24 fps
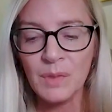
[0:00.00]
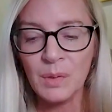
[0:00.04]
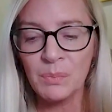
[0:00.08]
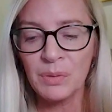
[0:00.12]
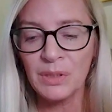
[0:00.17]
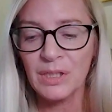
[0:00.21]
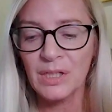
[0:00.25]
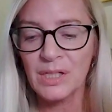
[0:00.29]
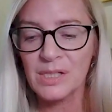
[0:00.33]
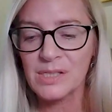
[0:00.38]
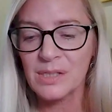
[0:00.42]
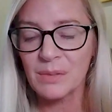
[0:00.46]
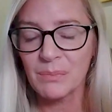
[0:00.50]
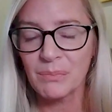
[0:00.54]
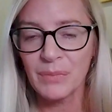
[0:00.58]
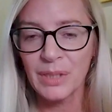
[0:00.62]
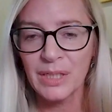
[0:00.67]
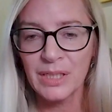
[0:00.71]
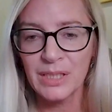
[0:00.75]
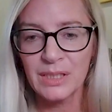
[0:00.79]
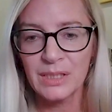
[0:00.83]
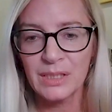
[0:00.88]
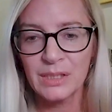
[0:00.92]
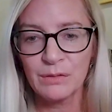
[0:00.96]
because it
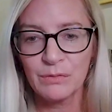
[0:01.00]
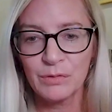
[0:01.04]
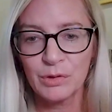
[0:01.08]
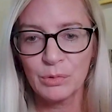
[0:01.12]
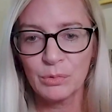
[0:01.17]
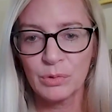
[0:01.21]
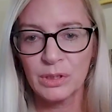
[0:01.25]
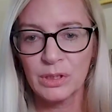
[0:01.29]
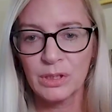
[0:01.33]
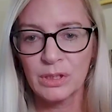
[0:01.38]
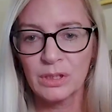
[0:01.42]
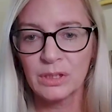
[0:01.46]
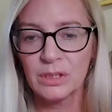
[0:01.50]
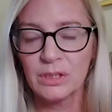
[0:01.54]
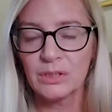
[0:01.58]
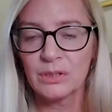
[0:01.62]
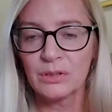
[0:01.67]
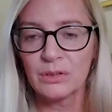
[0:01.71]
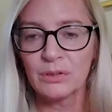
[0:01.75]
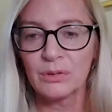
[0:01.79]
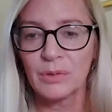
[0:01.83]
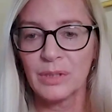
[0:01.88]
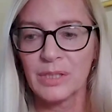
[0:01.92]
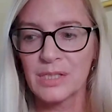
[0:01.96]
might give you a
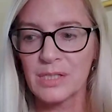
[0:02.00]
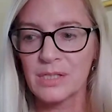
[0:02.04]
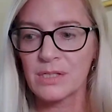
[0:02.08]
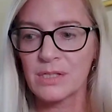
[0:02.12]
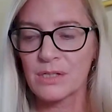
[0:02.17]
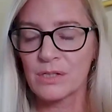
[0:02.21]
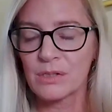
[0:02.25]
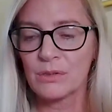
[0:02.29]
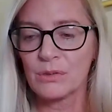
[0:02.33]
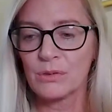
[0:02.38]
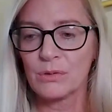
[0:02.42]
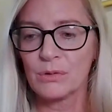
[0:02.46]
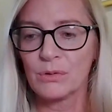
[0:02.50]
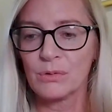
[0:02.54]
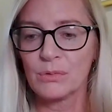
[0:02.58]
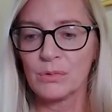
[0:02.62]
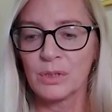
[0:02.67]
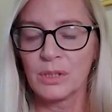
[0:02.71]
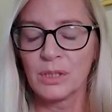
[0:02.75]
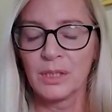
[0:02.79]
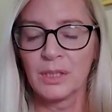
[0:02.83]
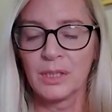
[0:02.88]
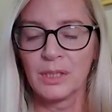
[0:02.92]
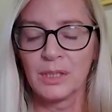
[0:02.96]
clue as
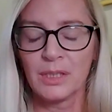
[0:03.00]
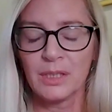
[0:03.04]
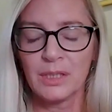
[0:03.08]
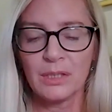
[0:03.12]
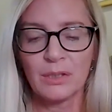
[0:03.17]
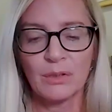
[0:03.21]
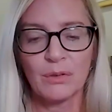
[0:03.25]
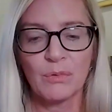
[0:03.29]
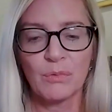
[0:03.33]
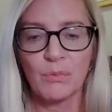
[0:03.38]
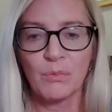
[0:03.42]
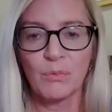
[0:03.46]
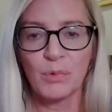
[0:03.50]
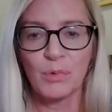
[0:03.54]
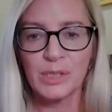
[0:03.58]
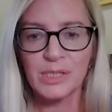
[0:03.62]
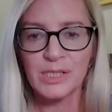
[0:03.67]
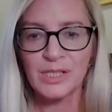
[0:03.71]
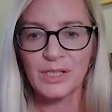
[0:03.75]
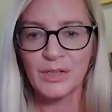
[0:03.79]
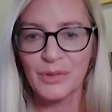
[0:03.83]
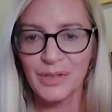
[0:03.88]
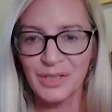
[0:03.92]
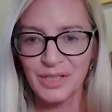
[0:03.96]
to,
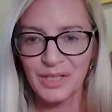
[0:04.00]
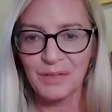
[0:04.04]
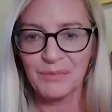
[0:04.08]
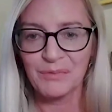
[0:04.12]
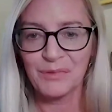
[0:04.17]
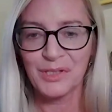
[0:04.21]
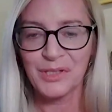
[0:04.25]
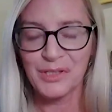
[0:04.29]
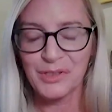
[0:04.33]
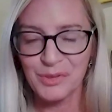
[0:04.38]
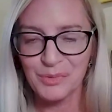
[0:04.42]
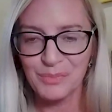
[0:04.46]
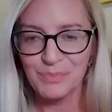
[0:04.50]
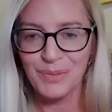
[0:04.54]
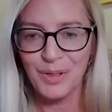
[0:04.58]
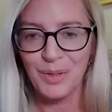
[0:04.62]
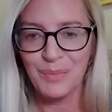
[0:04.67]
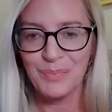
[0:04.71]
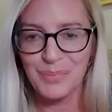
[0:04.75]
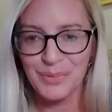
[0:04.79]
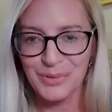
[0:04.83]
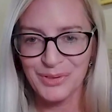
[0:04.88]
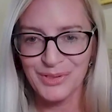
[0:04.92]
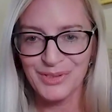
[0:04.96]
what's going on with your
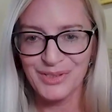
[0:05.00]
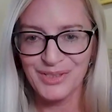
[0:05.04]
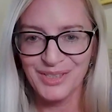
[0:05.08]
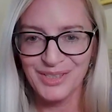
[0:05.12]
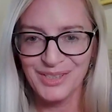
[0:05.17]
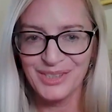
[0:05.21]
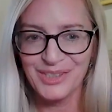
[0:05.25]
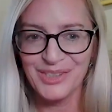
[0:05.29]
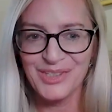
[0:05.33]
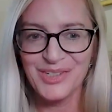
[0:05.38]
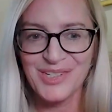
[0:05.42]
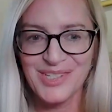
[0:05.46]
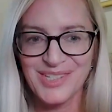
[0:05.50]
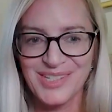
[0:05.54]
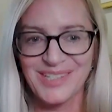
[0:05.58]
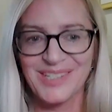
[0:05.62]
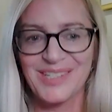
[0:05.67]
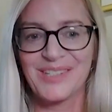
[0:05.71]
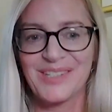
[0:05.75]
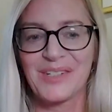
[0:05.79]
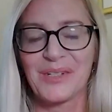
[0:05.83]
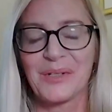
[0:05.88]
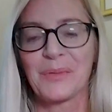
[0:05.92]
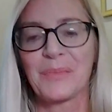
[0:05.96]
bumper alert
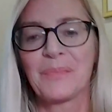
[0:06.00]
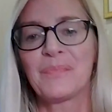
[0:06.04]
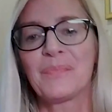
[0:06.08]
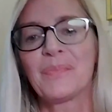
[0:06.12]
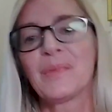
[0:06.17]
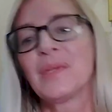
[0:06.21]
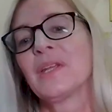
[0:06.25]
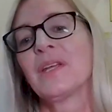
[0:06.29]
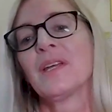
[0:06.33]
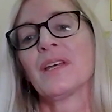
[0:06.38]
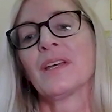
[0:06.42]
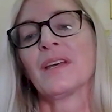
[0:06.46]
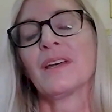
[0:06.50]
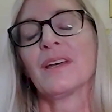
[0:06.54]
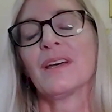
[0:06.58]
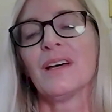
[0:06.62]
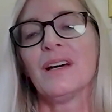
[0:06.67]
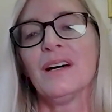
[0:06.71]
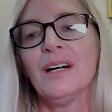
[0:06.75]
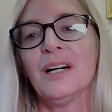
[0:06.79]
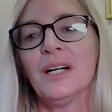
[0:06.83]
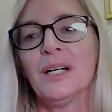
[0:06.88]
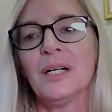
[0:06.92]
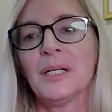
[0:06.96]
system,
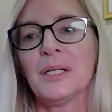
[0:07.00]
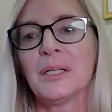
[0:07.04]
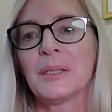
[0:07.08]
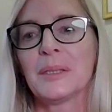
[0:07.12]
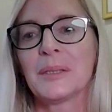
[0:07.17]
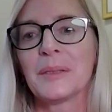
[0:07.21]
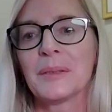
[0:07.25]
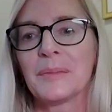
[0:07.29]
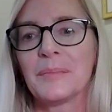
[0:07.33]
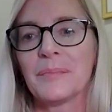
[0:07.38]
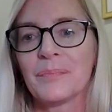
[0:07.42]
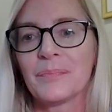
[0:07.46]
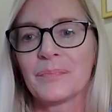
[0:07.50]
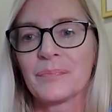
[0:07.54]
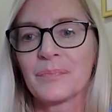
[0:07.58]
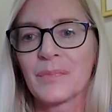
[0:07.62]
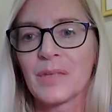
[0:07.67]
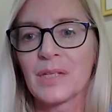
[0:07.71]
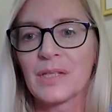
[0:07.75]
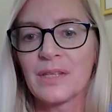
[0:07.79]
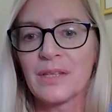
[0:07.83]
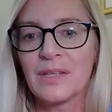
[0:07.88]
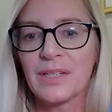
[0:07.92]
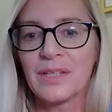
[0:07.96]

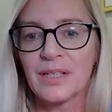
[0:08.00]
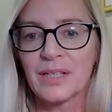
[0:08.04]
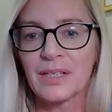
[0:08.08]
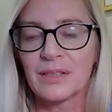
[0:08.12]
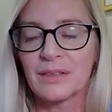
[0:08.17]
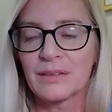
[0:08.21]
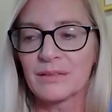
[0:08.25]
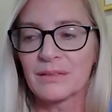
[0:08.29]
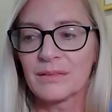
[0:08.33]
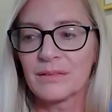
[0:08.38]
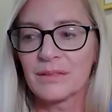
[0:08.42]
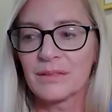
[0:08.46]
that,